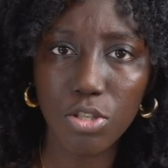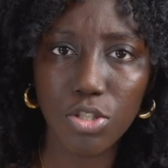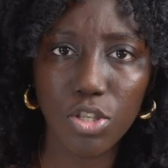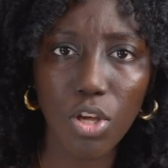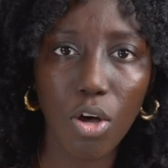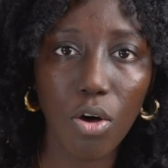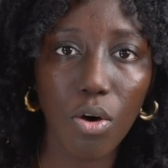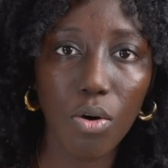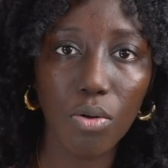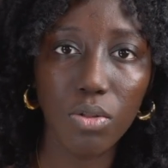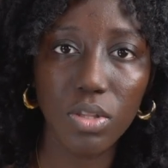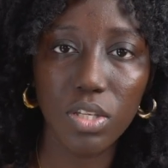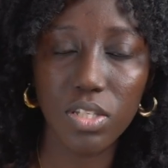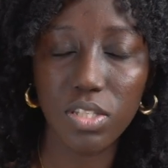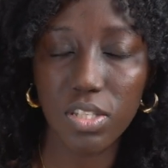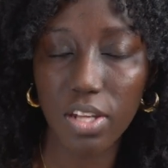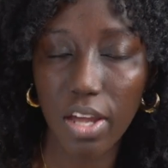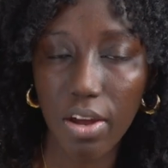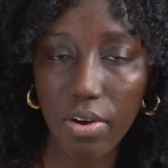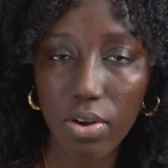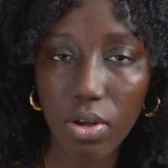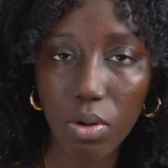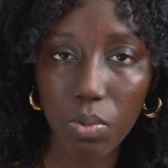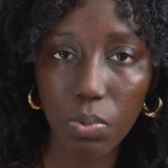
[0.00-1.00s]
So the
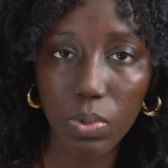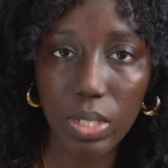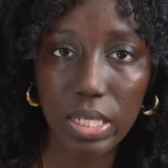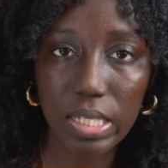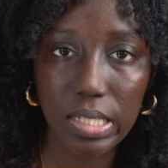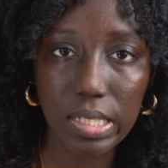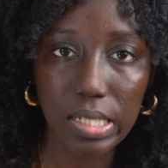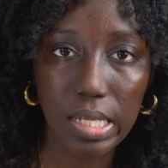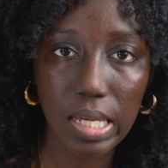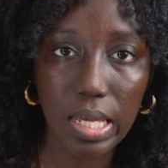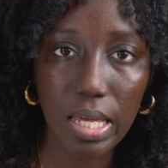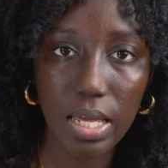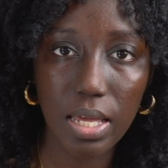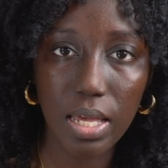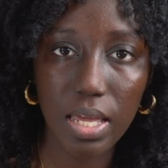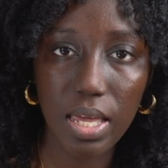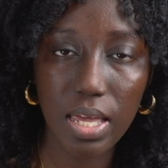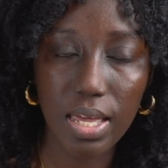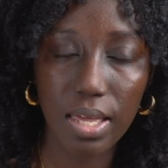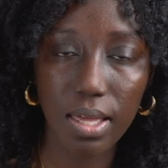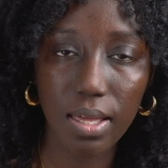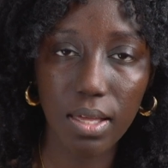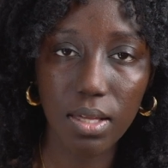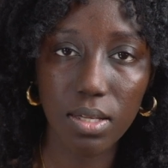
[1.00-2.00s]
scenario we see
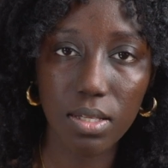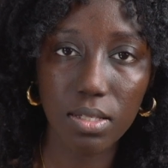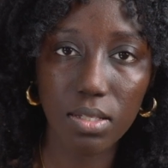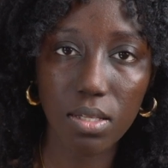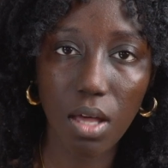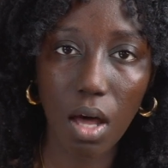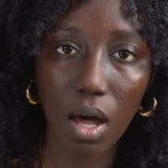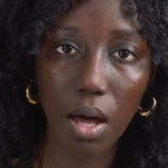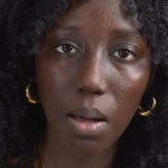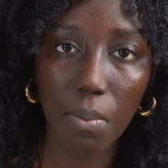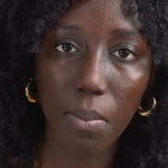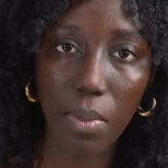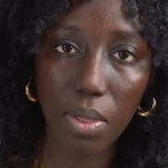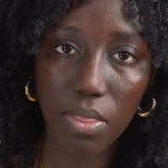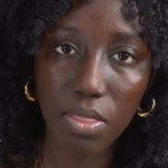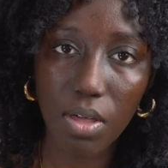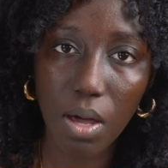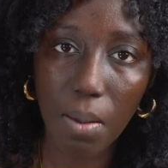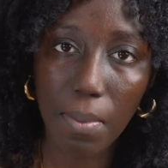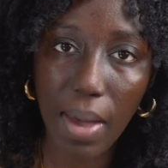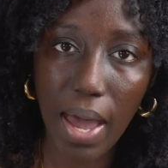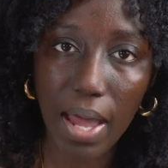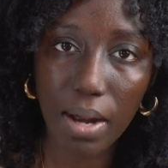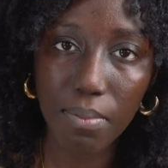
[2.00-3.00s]
is
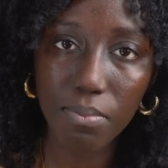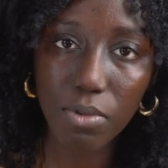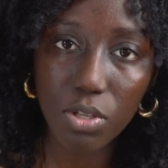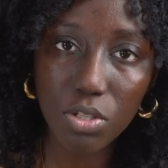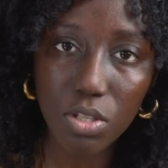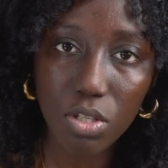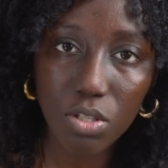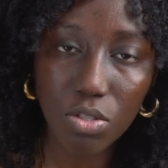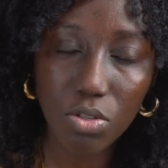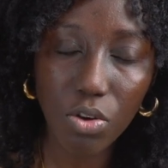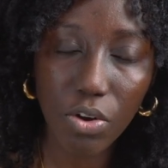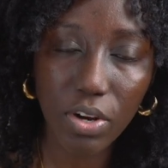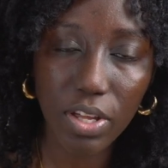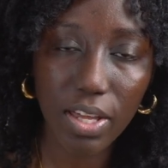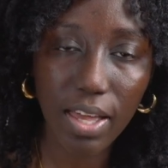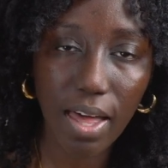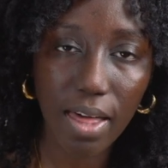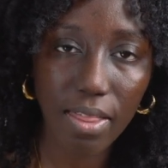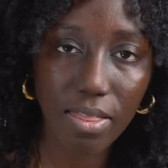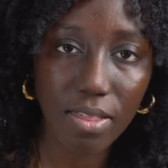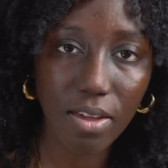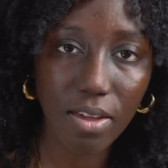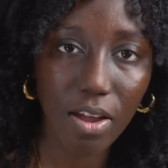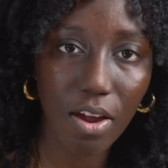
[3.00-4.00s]
them at a music store
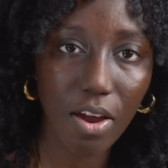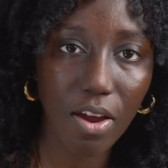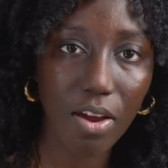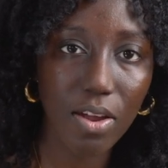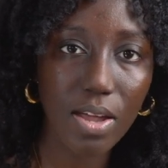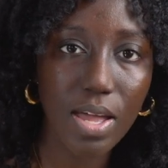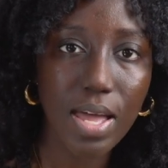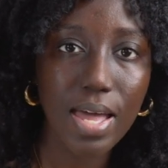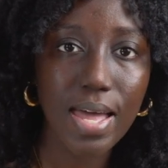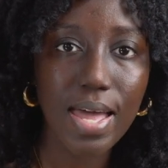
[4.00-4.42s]
together,